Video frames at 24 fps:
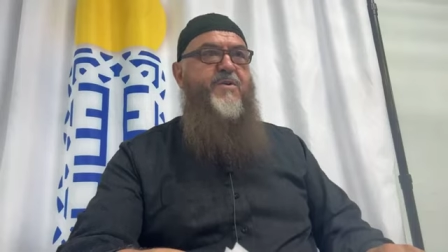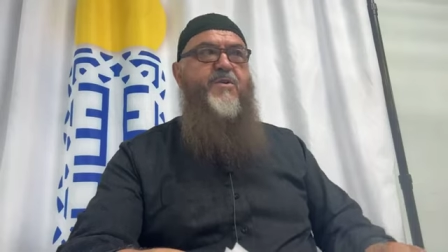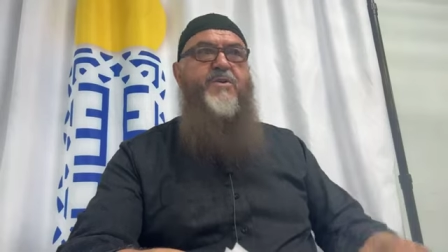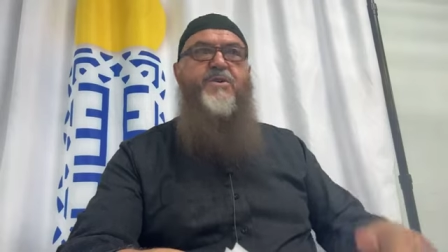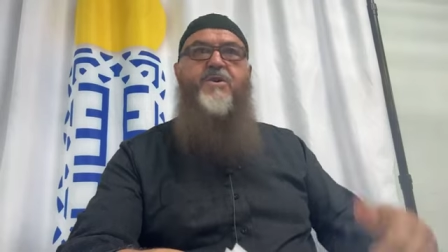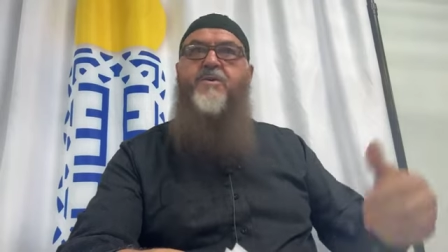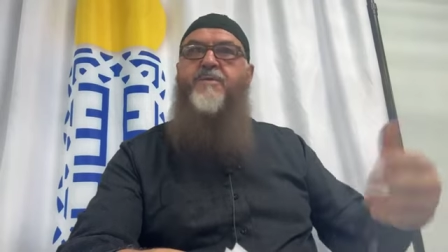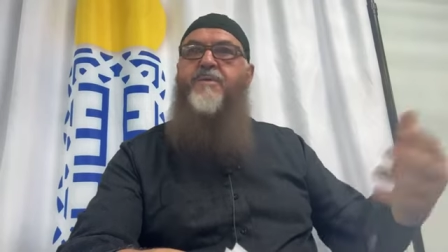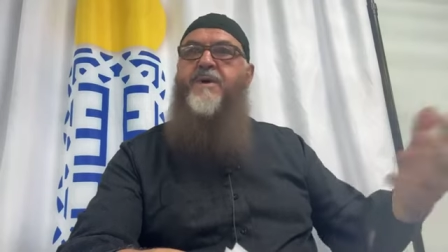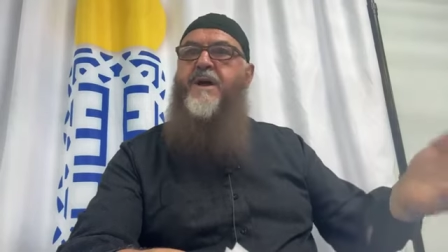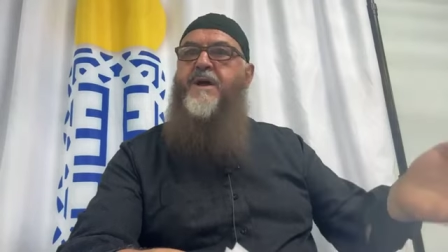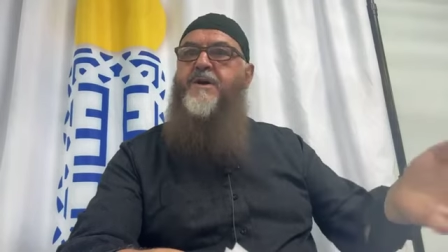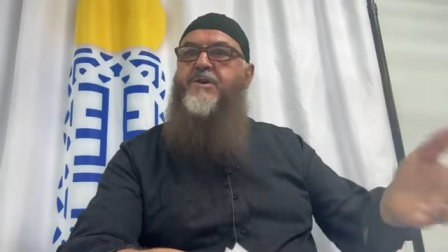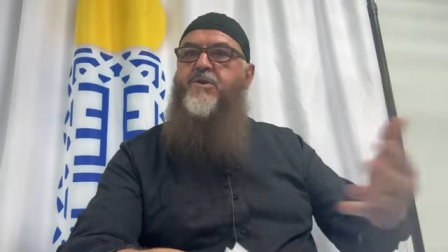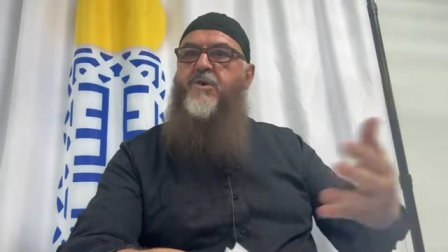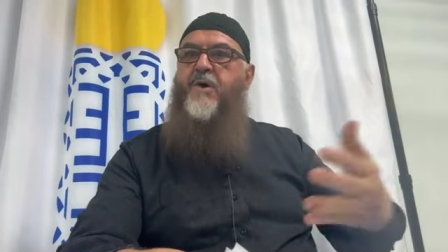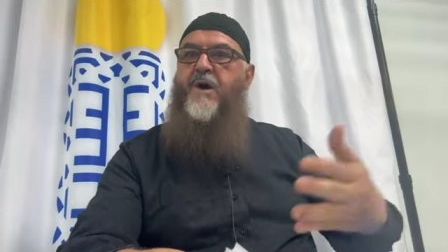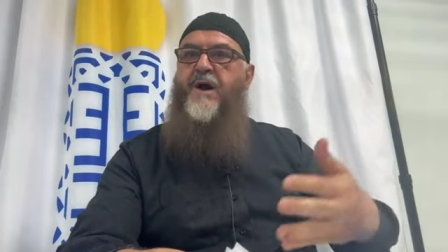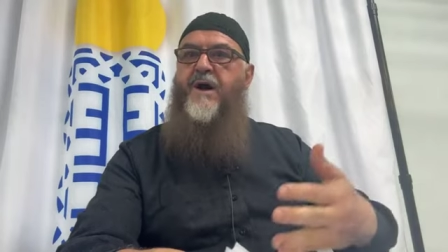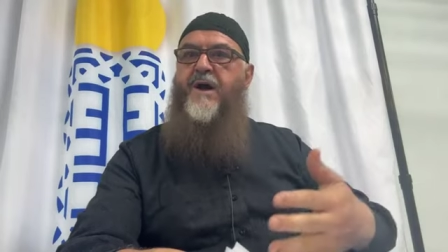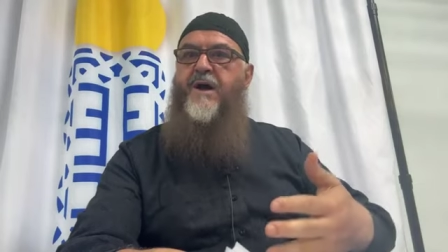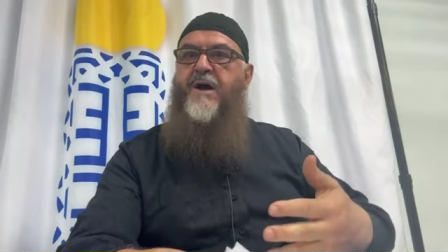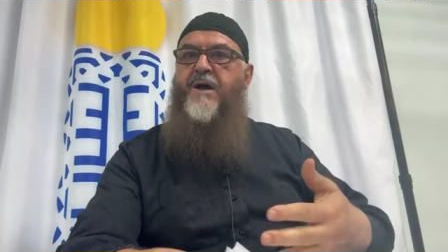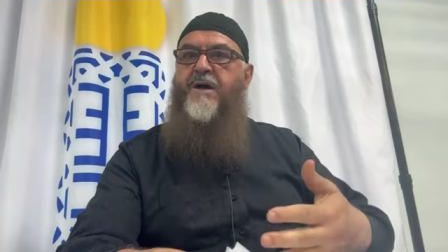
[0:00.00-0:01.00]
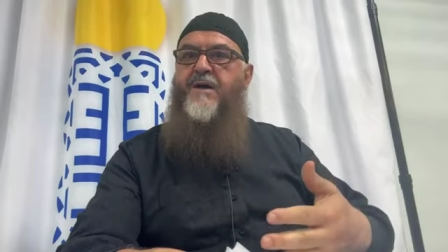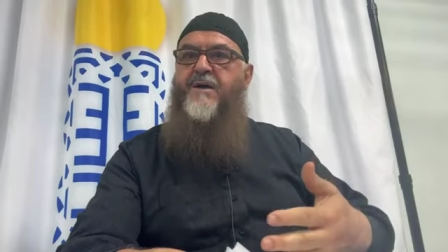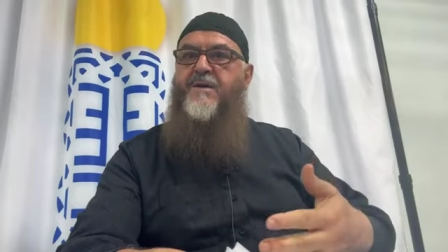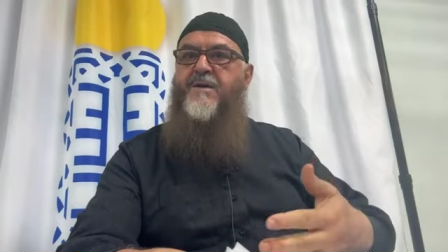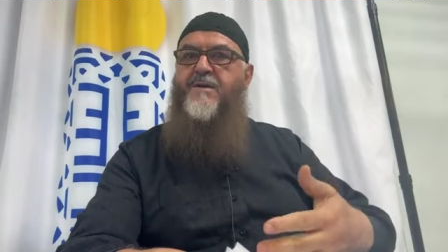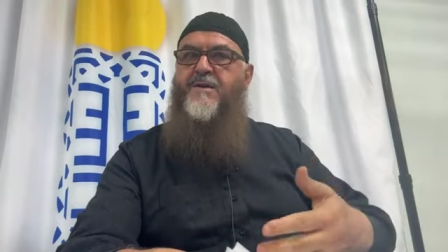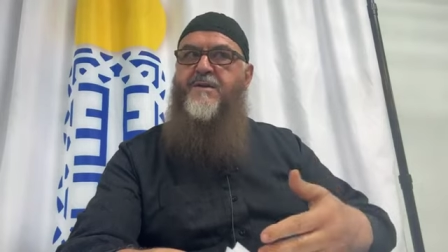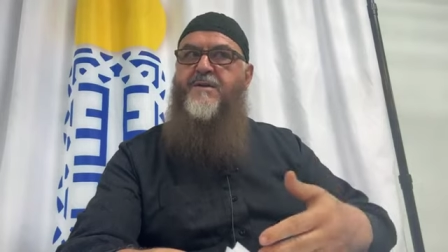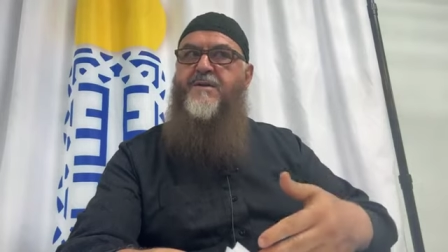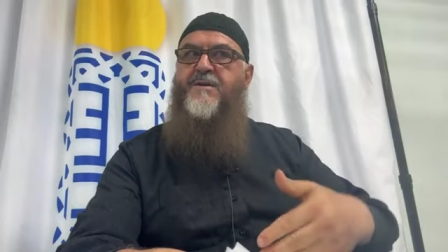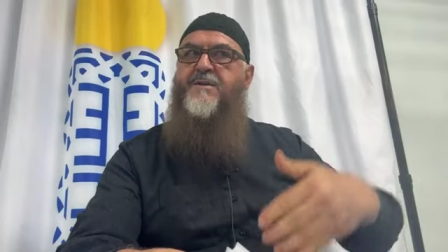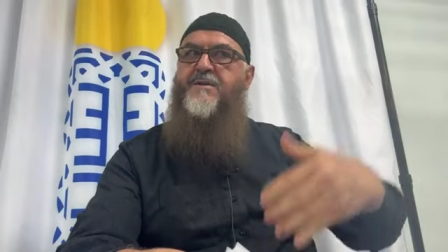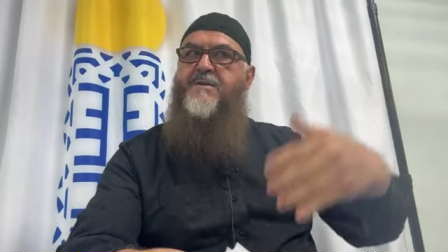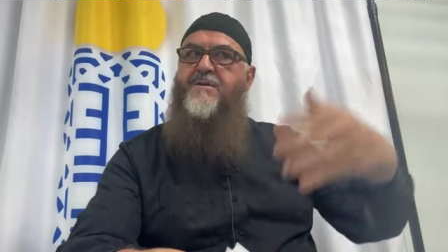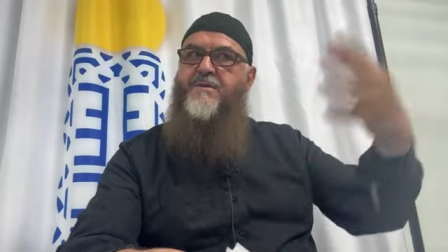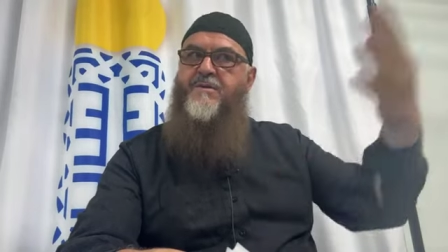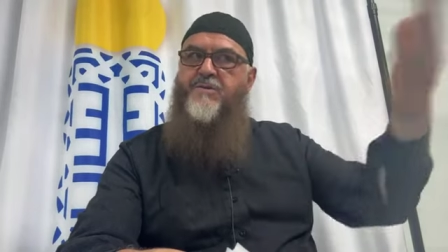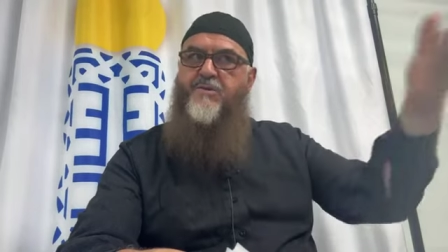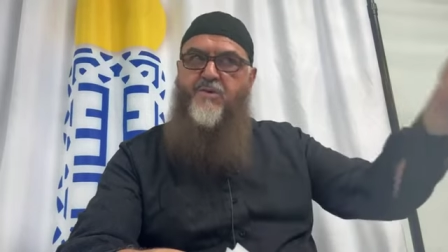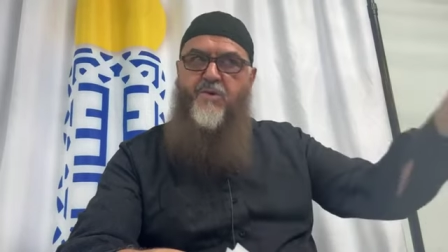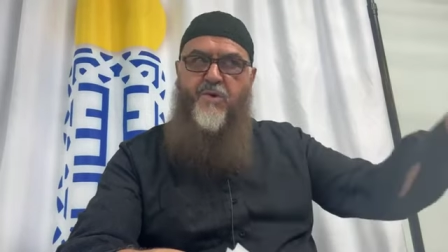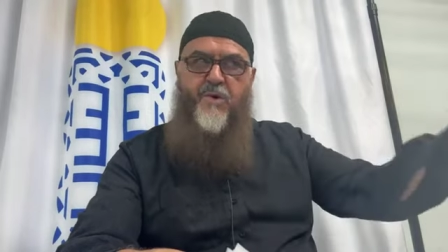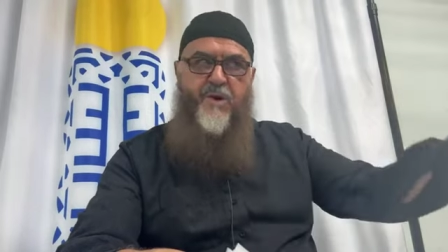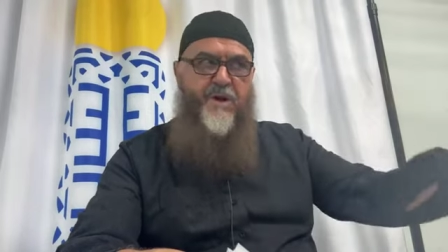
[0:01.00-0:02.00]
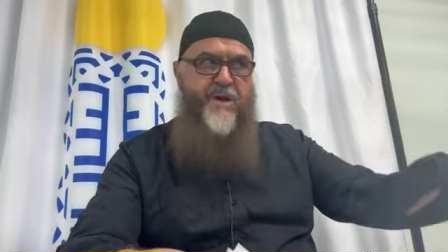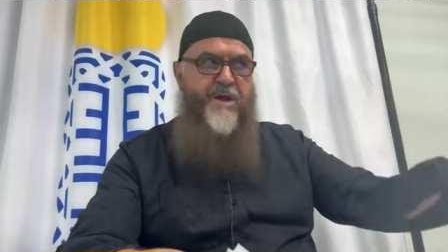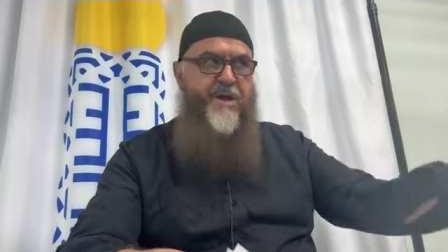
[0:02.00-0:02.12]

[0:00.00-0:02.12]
When you make dua to